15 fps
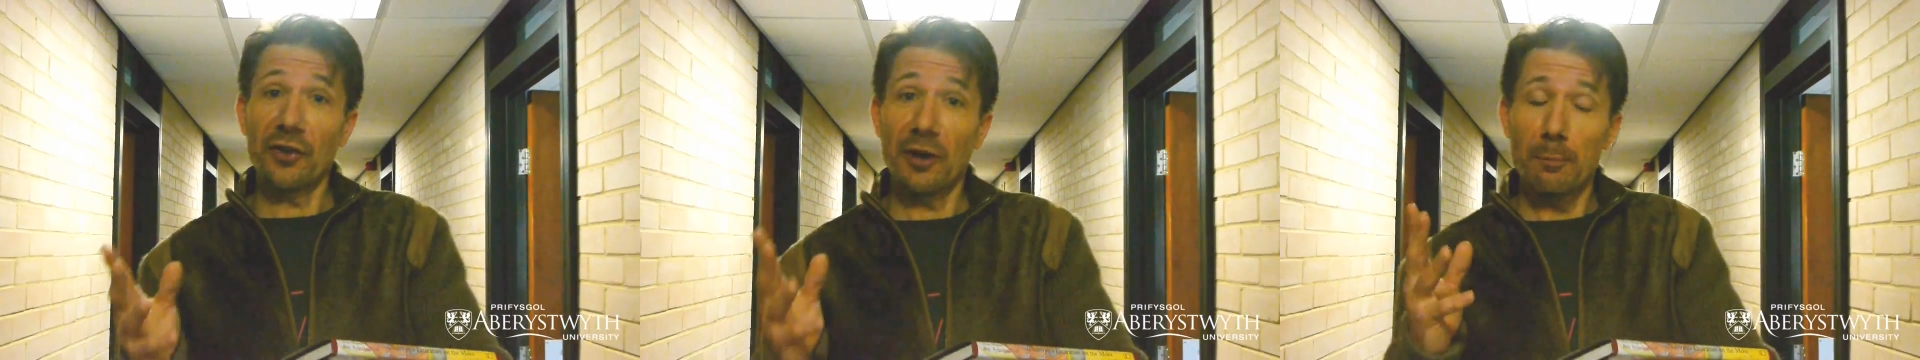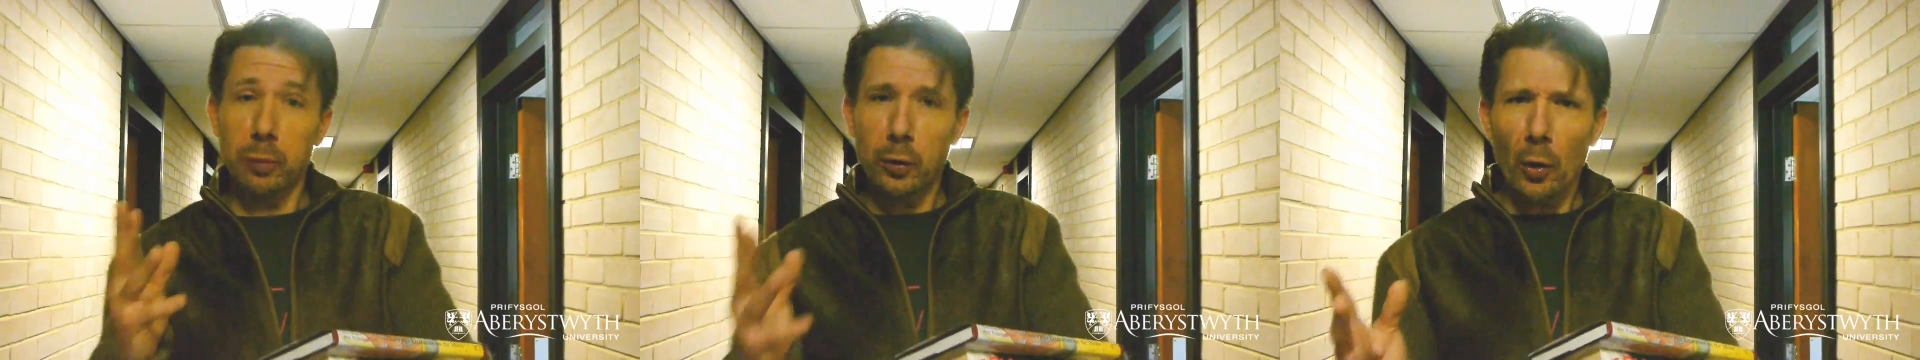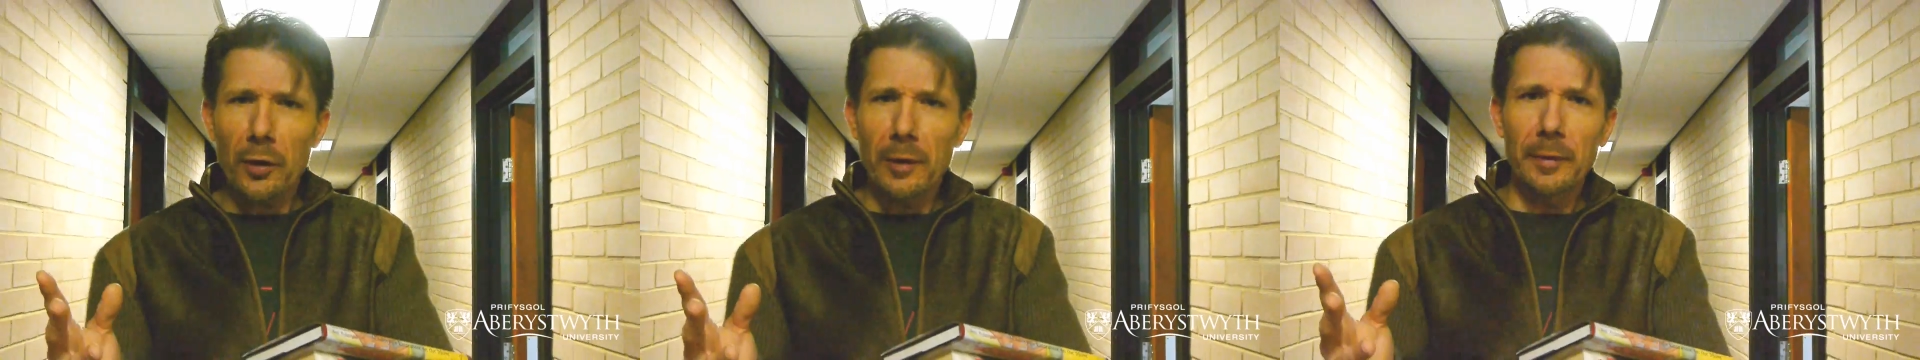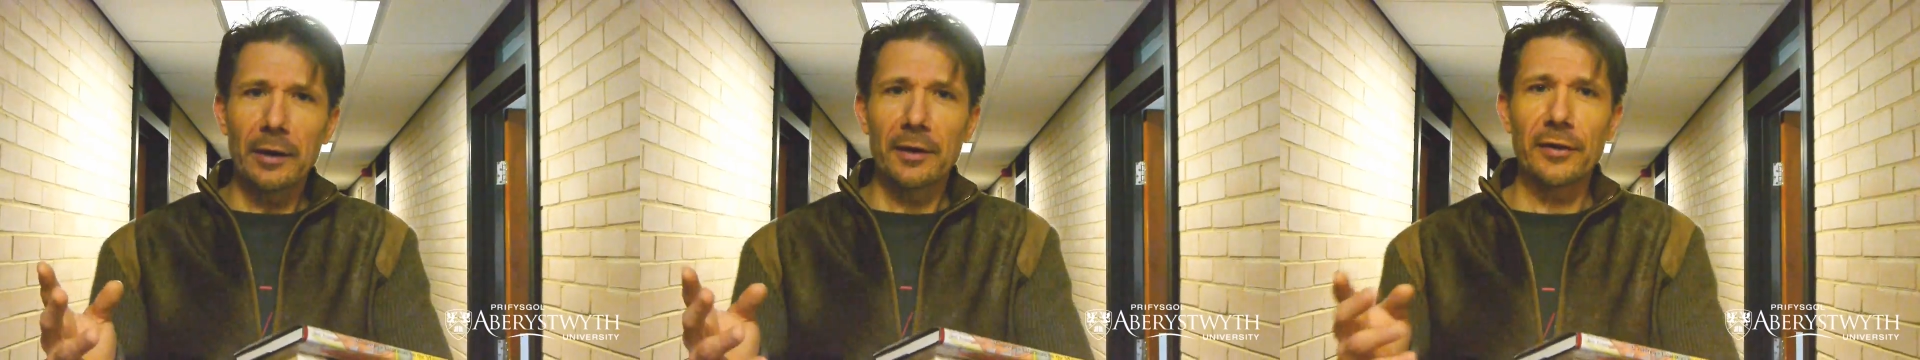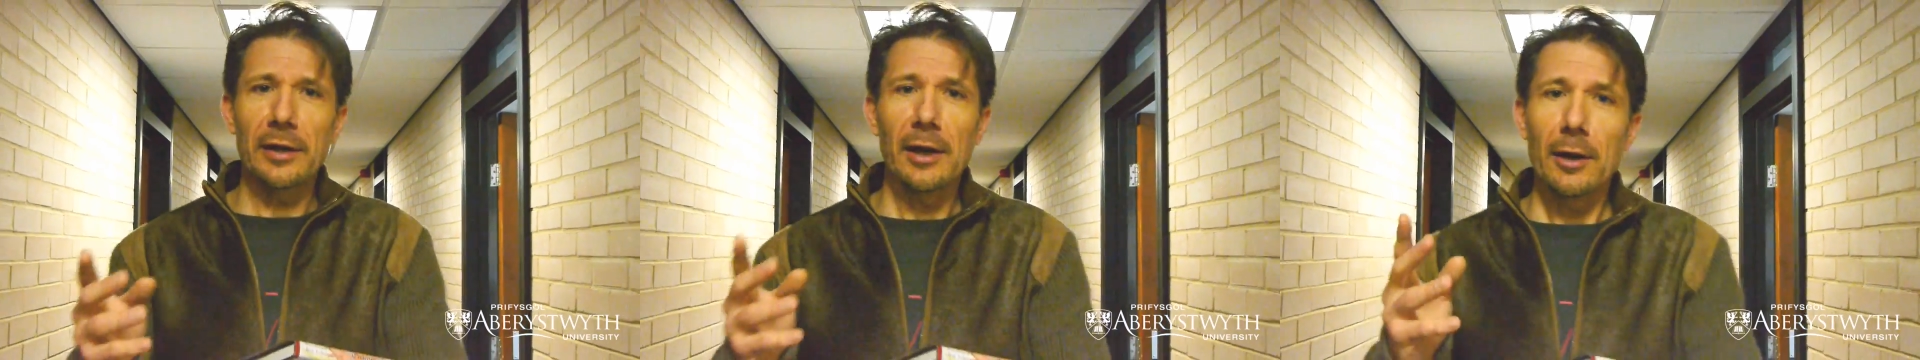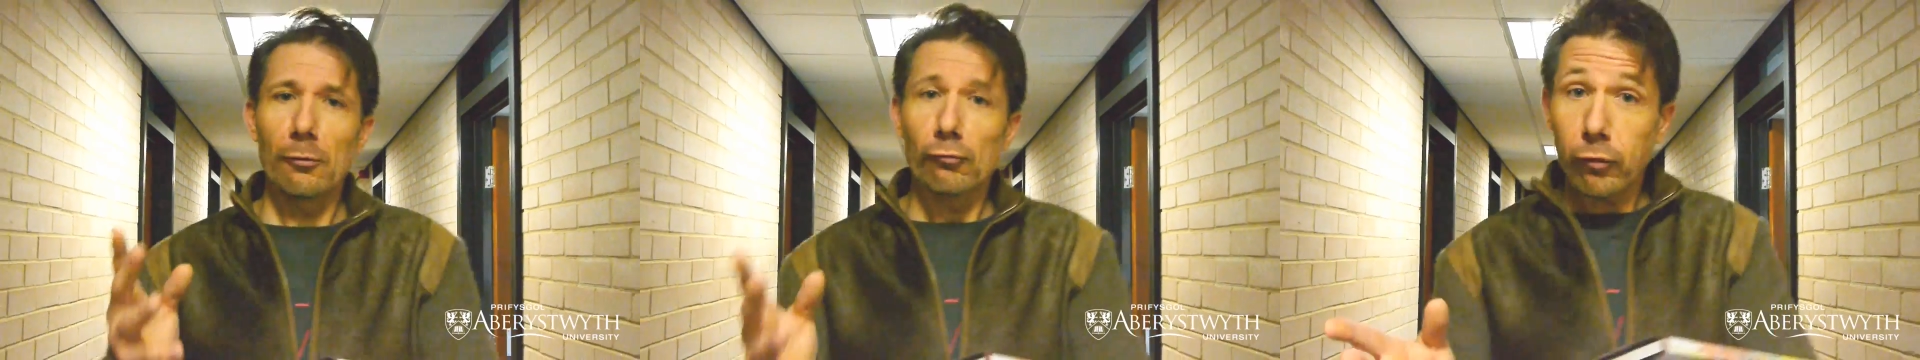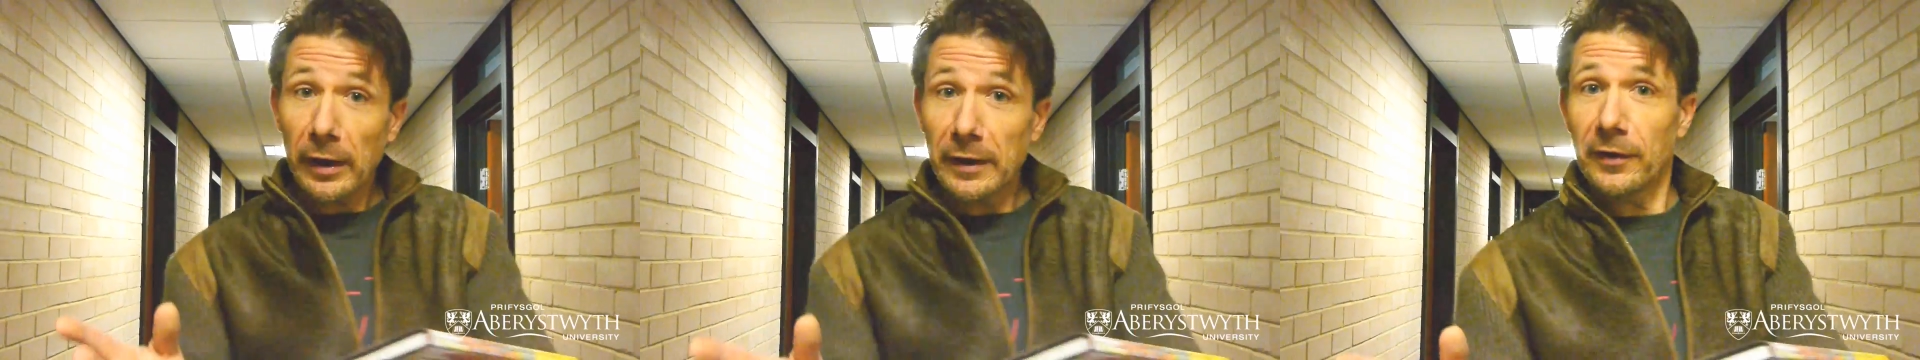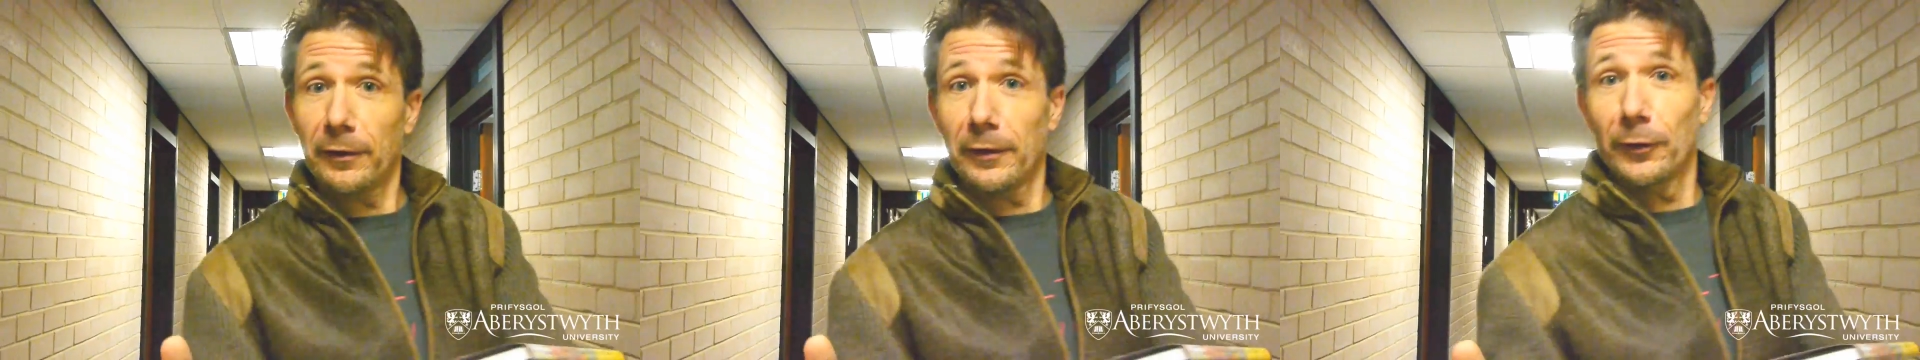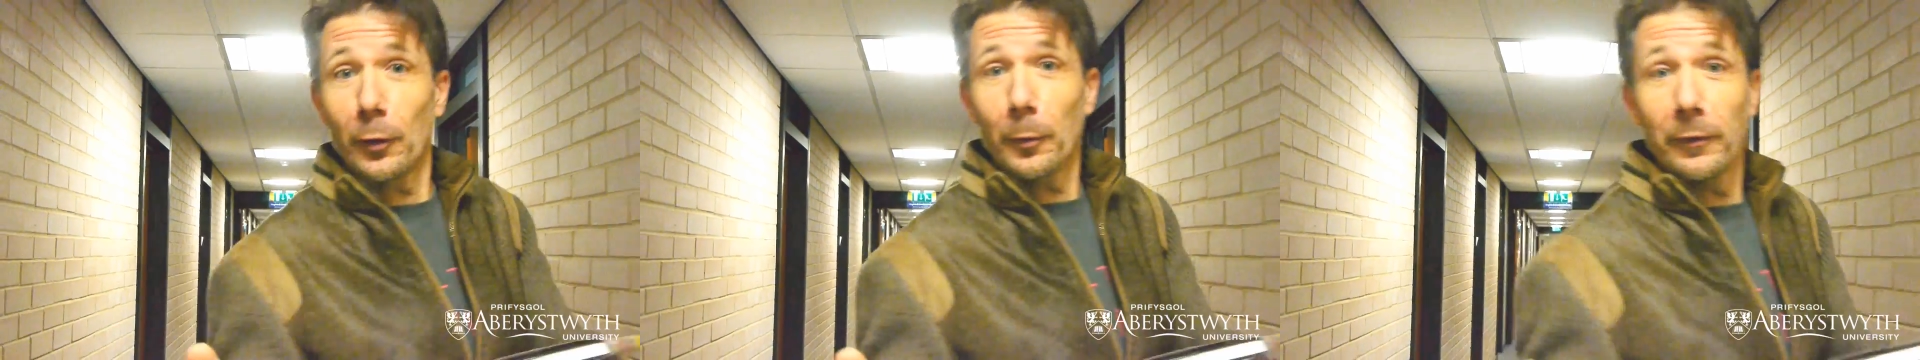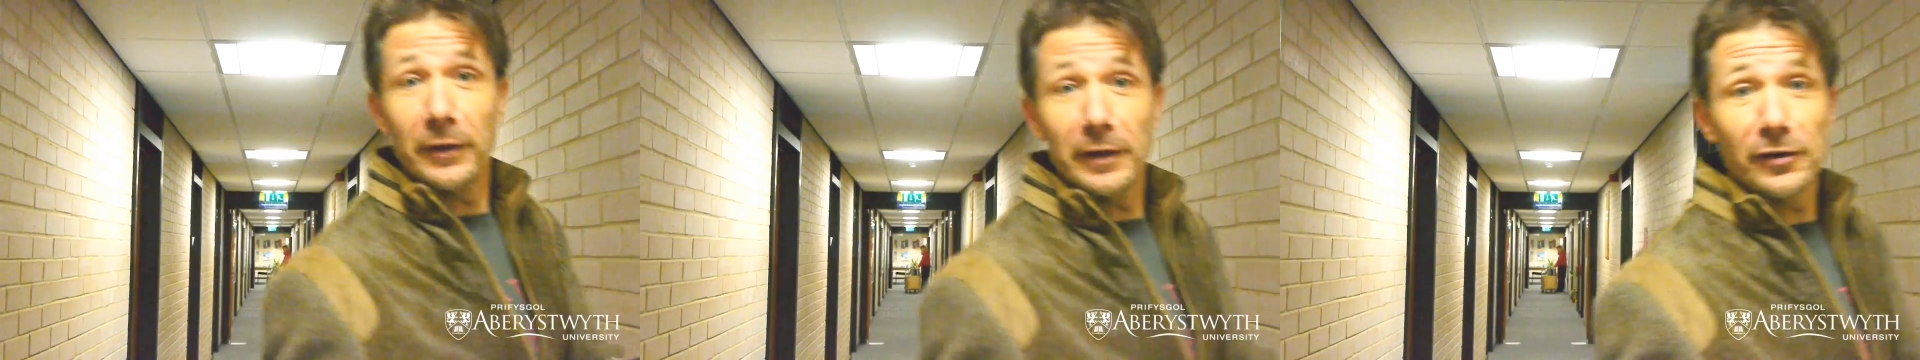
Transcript: employability right at the top of the